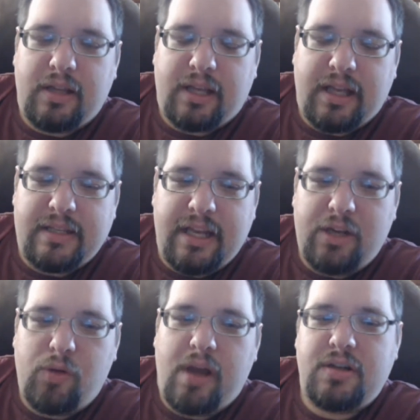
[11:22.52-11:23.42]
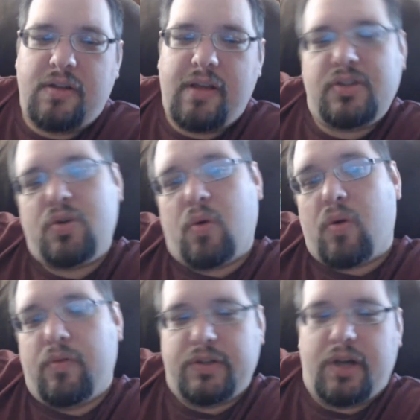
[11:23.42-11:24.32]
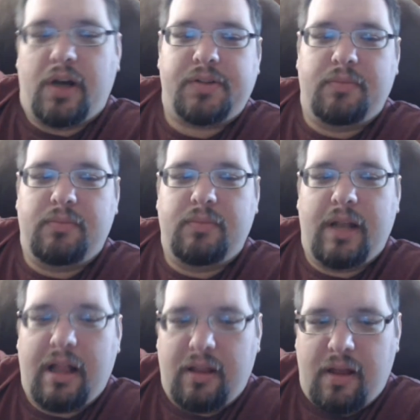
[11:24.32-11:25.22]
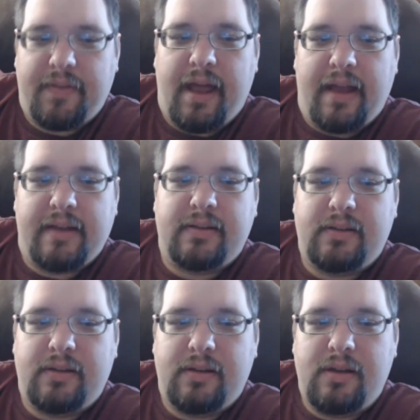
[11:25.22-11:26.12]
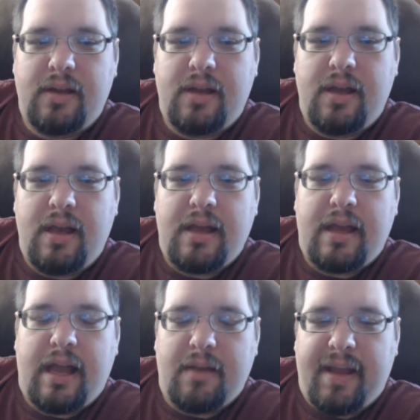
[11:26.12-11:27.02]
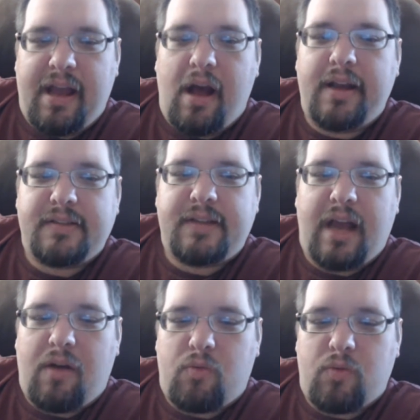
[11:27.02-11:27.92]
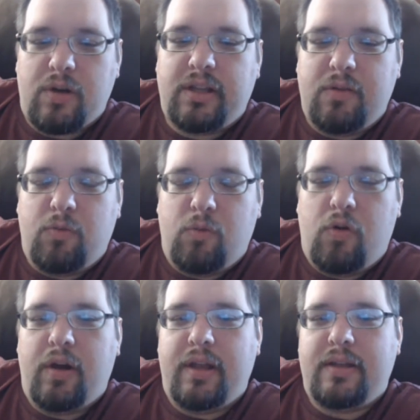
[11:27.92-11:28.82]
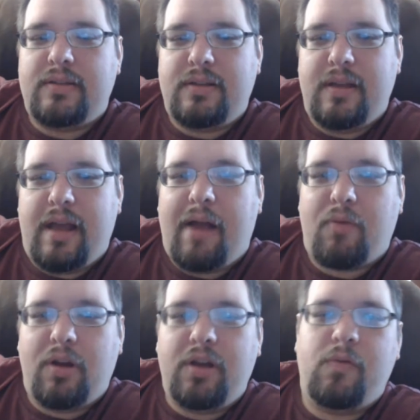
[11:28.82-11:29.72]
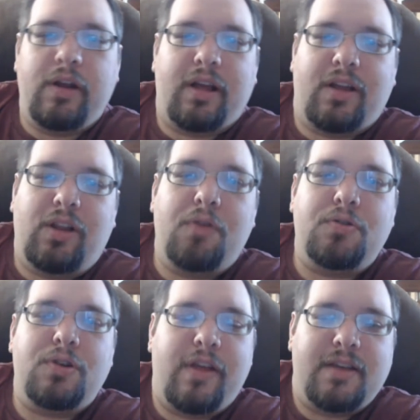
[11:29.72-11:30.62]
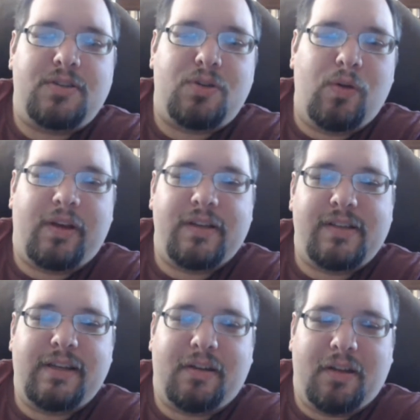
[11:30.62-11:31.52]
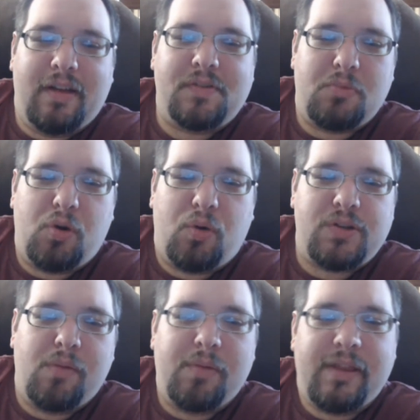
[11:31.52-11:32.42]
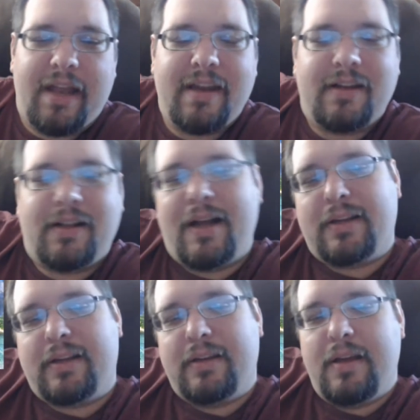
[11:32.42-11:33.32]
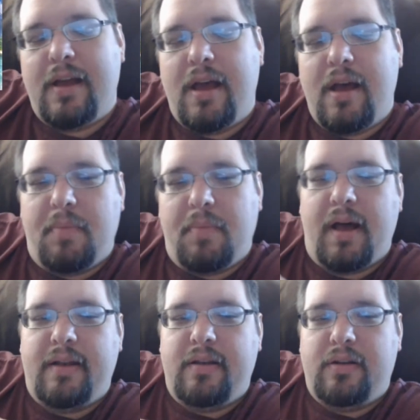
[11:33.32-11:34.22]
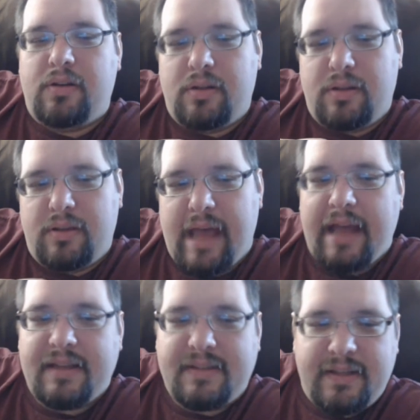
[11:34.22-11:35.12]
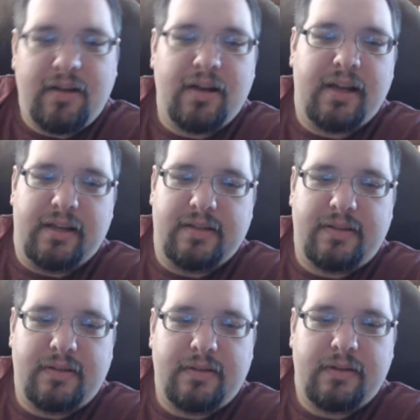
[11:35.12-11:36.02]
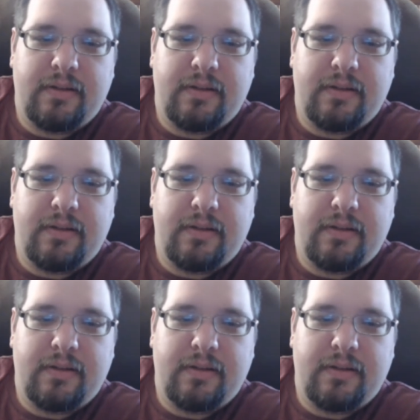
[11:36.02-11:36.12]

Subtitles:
the continuation of that story was awesome. And I love that. And to be honest, I really wanted closure to that story because it did leave some doors open that I didn't like. But that series,